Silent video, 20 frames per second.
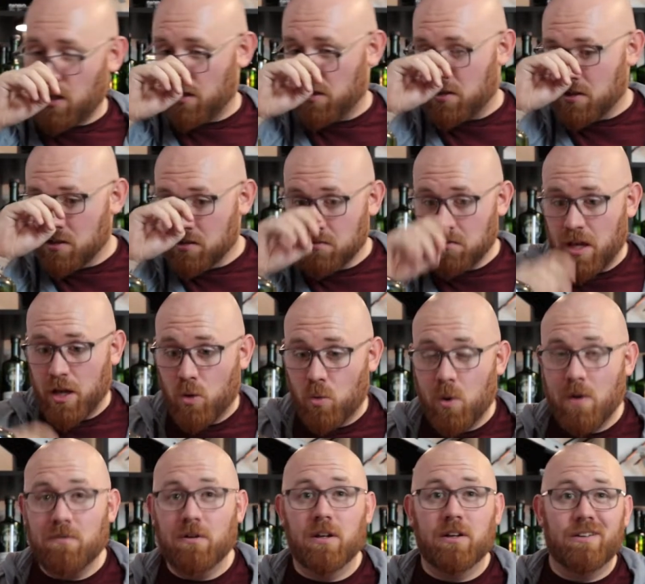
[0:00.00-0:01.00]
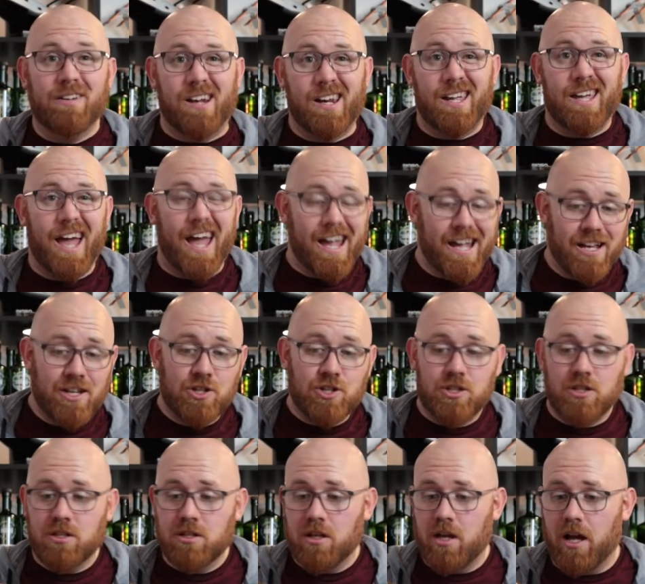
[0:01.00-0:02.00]
equivalently
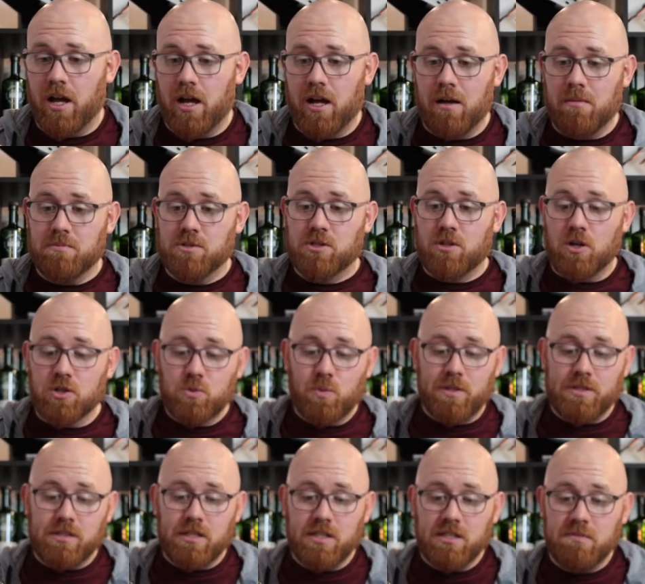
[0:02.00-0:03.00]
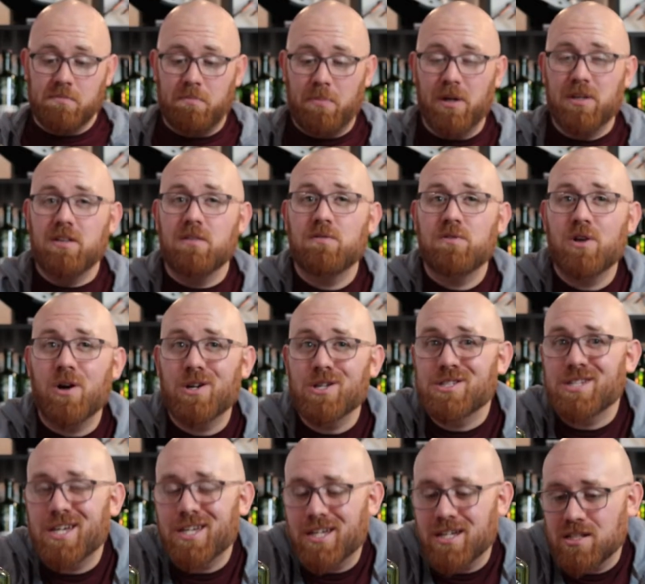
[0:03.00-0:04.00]
aged Scotch whiskies, but you've got to
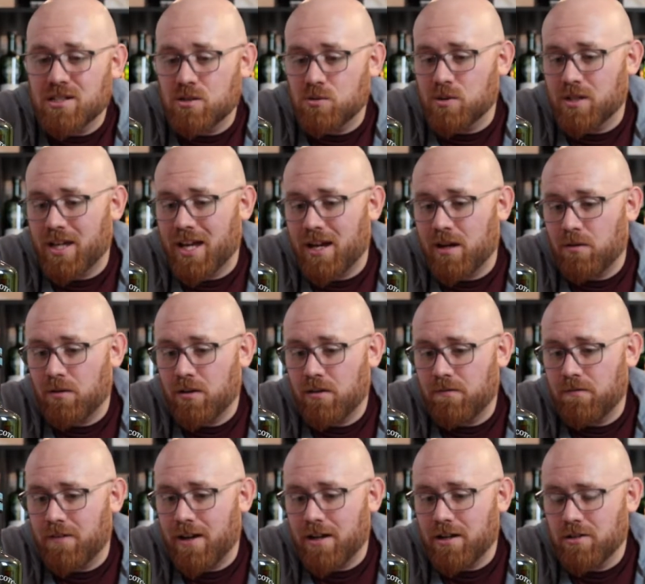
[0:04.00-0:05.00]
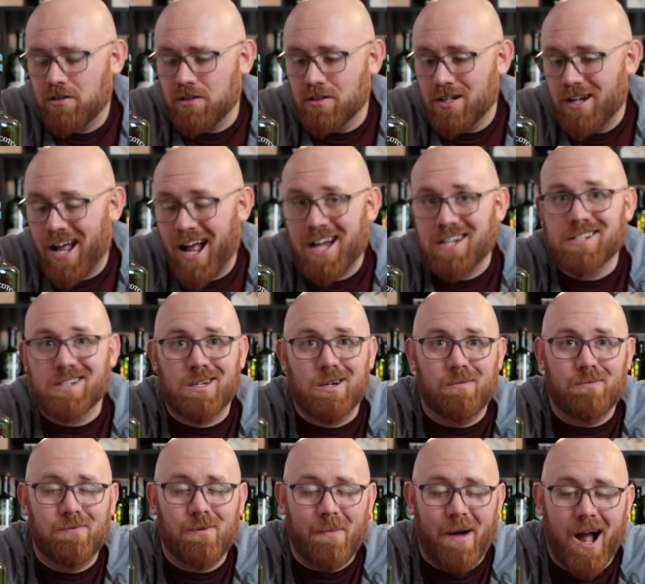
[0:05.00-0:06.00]
take into account the fact that it had to
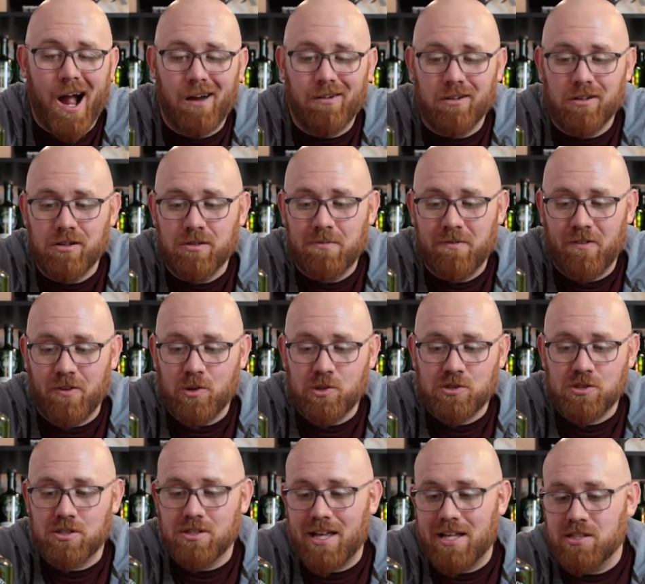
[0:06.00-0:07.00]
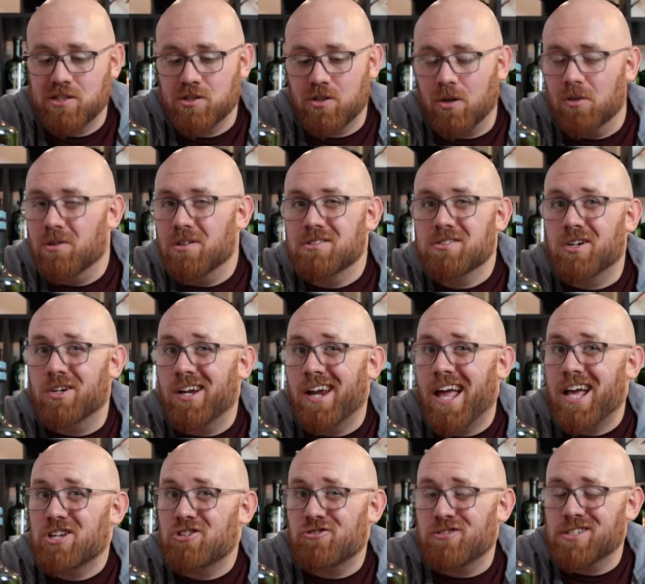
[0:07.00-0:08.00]
come from Ireland first, then Scotland. It's got an
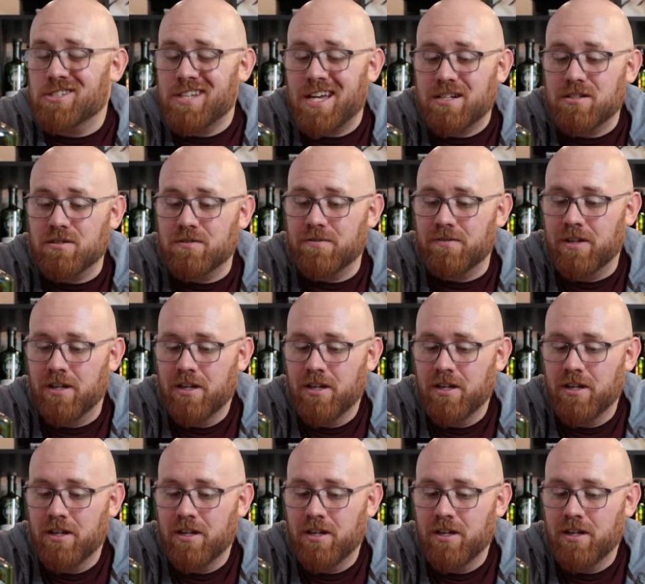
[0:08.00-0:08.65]
extra set of